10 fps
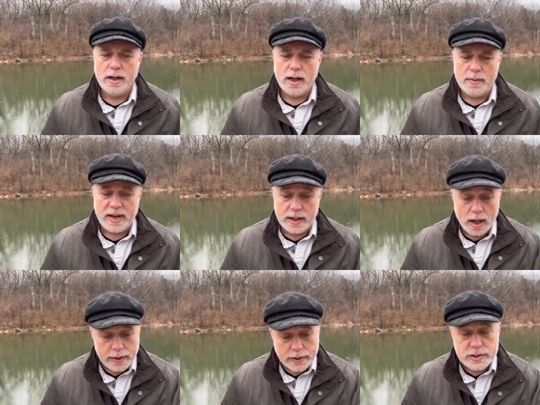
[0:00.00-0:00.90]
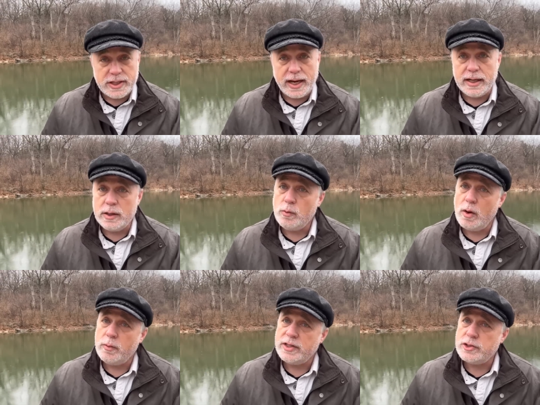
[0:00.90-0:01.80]
And understanding
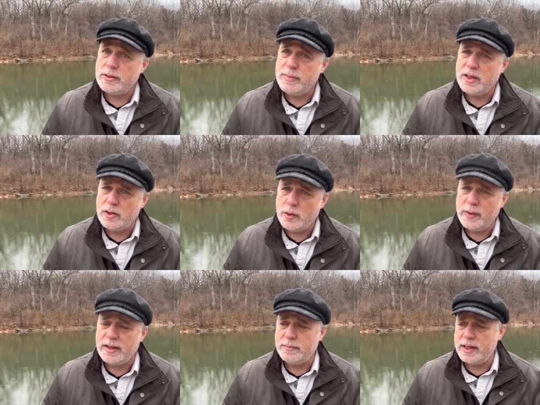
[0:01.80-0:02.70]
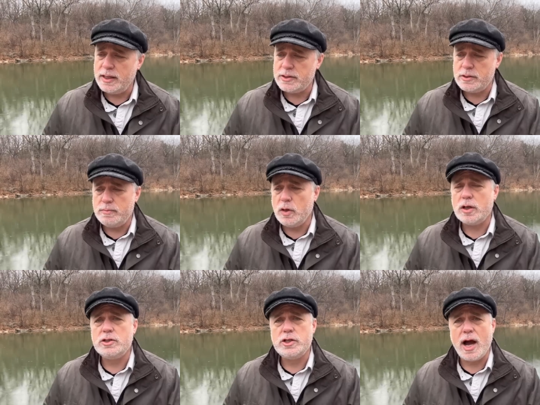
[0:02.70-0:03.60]
what we should be doing, because the book
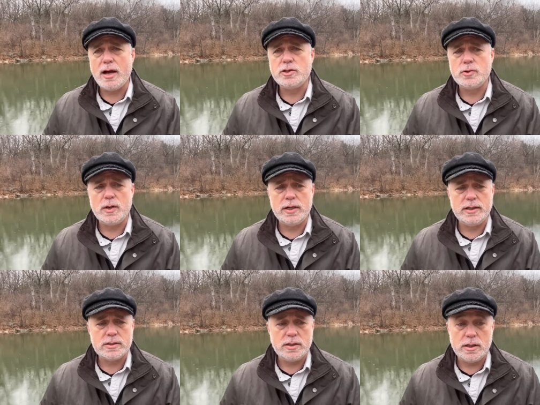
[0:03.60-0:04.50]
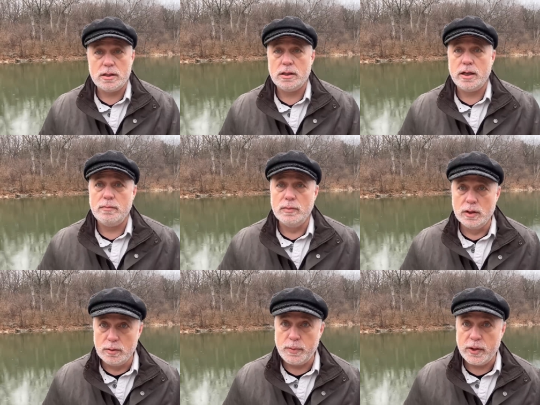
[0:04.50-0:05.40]
of Joshua is literally a
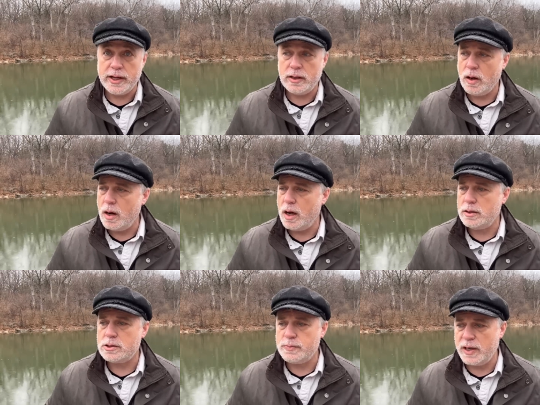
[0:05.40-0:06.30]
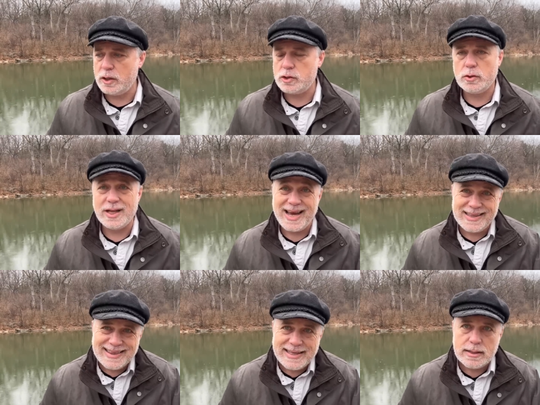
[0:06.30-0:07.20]
blueprint on spiritual
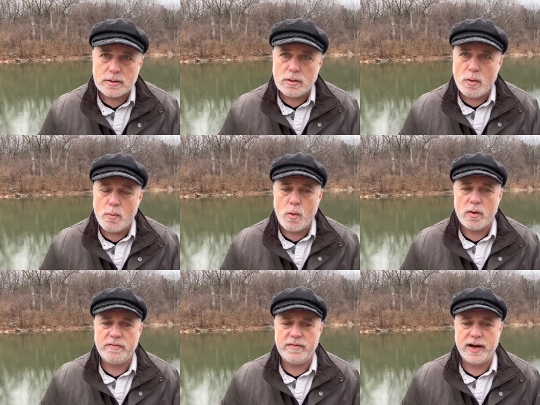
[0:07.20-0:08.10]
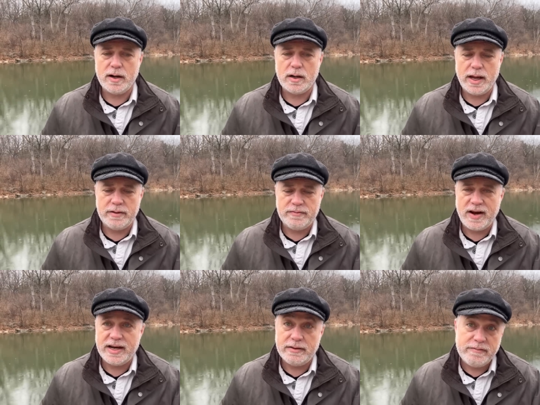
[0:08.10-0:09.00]
and literal warfare and
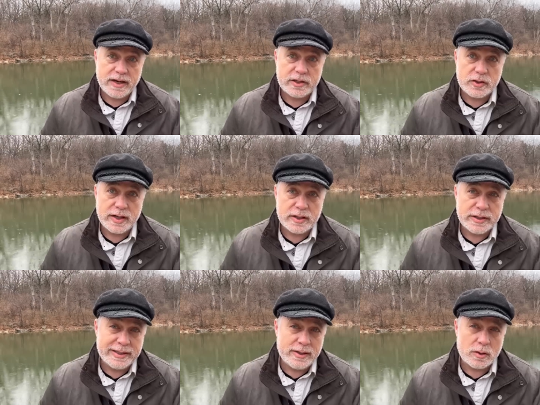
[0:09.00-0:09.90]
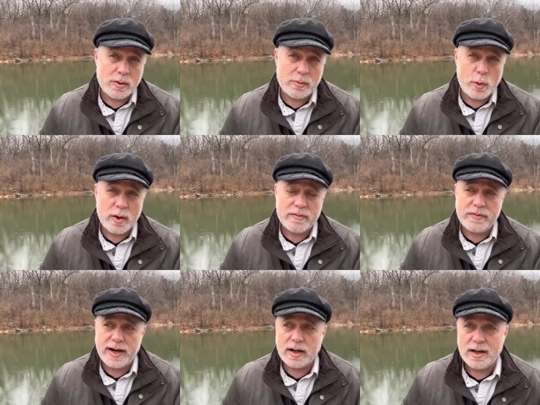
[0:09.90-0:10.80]
finding victory in the literal
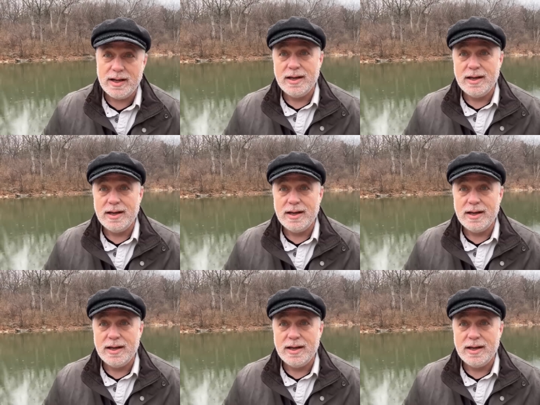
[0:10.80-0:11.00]
warfare,